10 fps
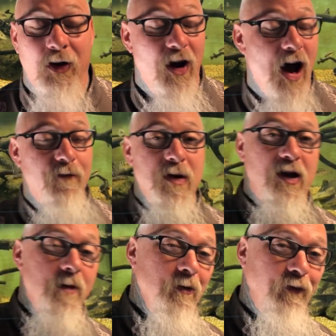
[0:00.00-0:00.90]
Now, I've been
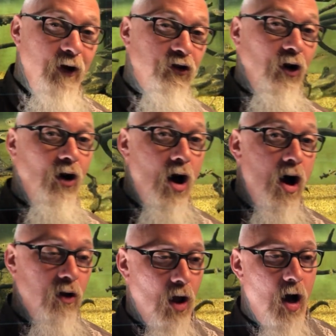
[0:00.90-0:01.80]
keeping fish a
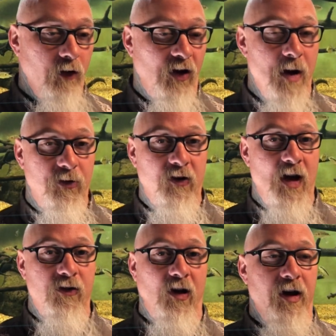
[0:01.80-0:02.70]
long time, since I
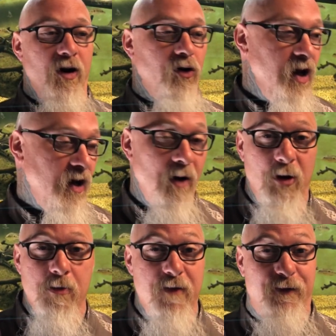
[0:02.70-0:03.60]
was a little kid, and I'm
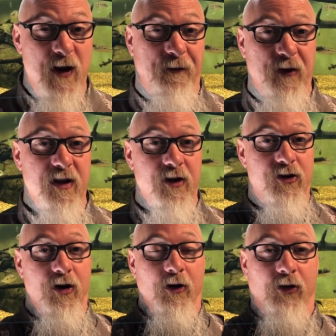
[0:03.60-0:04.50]
going to be 50 this
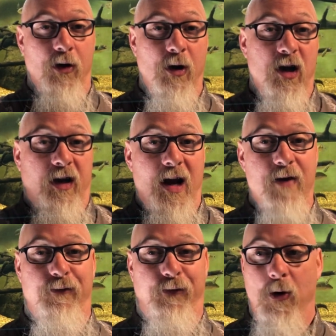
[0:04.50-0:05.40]
year, so we're looking
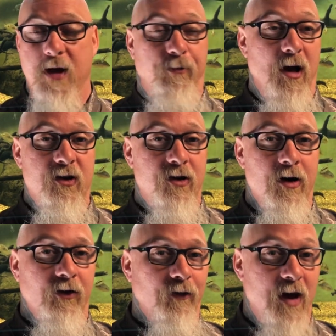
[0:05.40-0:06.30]
at 40 plus
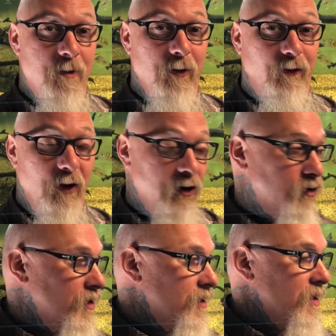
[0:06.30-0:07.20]
years of keeping fish.
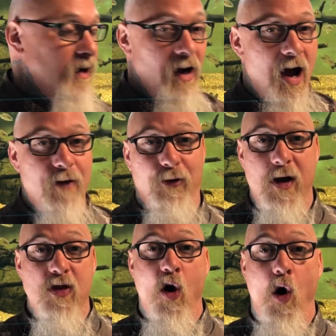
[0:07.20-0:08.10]
Now, I've
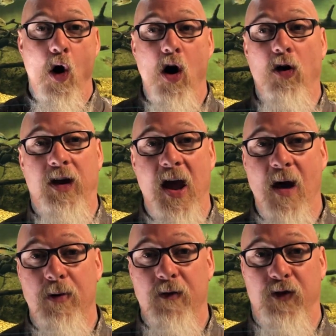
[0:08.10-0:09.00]
run the whole
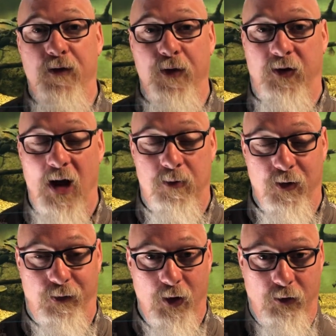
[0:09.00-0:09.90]
gambit of different types
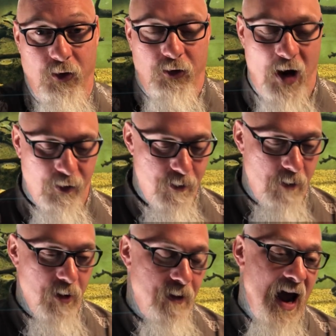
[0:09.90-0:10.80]
of filters. I
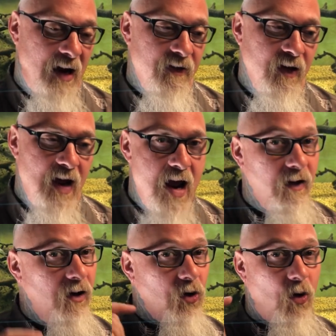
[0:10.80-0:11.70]
remember back in the day the
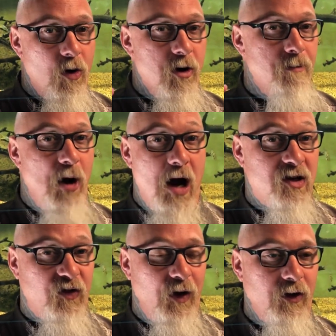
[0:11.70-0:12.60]
little corner
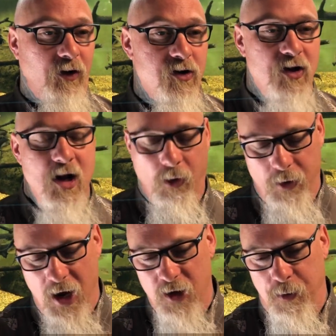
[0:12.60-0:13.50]
box filters where
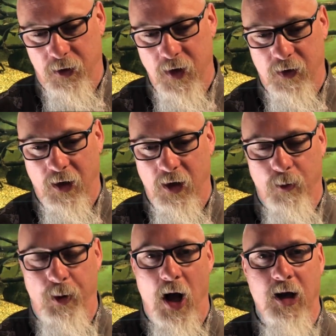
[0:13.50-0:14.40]
you had to put the little
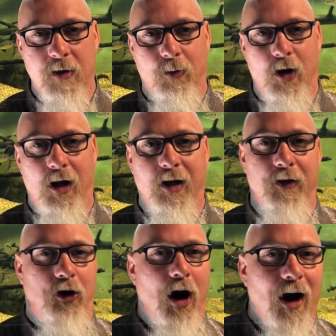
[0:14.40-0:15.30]
poly wool and
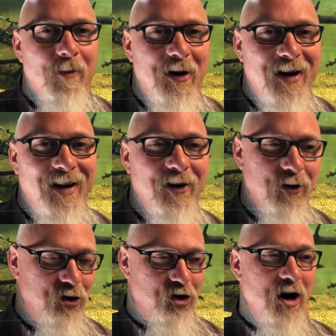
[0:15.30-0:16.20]
the carbon in or
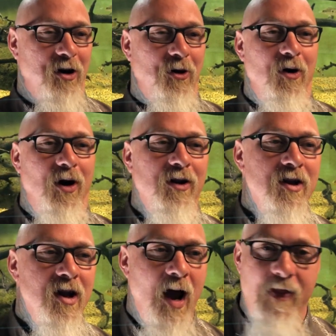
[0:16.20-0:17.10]
the charcoal,
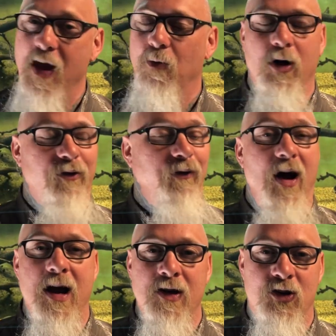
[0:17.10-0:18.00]
and they worked
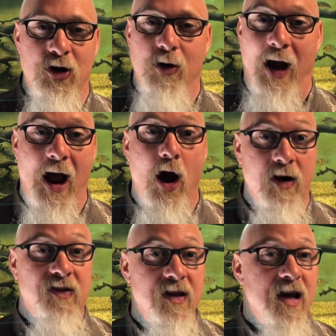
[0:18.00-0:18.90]
fine too, and I
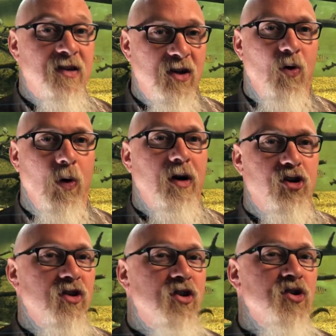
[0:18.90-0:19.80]
honestly, they still work
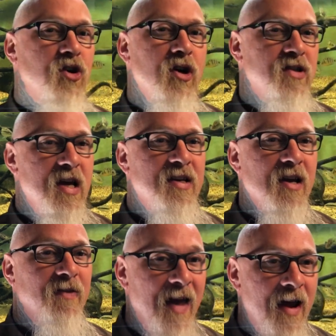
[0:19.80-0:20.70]
just as good as they
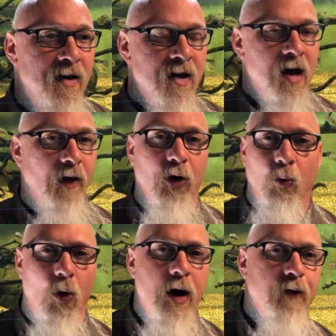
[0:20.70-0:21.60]
did then, and they're
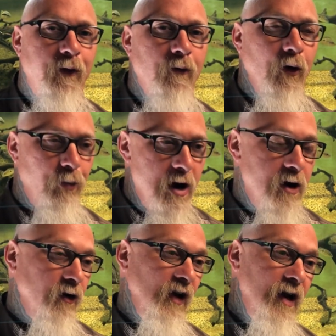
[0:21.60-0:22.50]
wonderful for
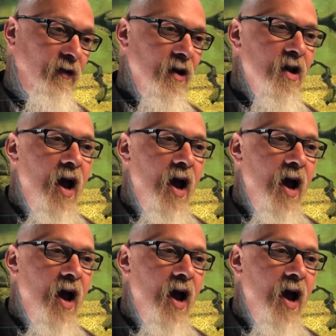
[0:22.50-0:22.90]
breeder tanks.